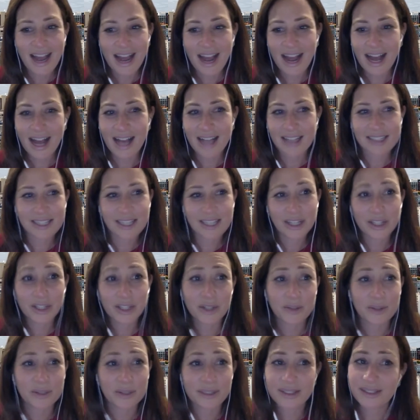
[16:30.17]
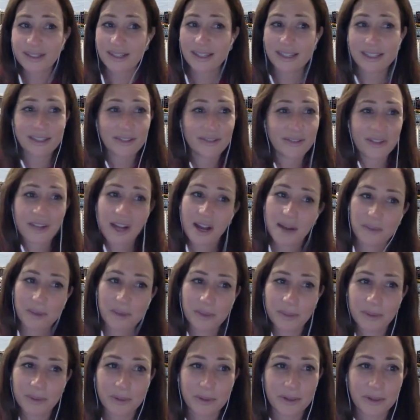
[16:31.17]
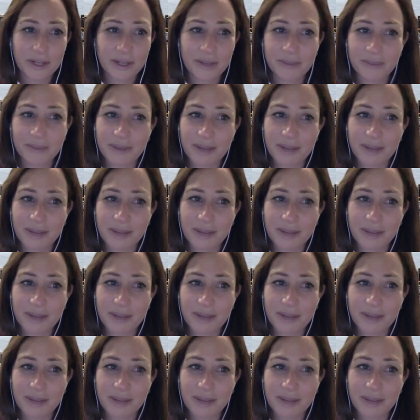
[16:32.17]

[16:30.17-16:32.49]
I'll tell you, it's a phenomenal program.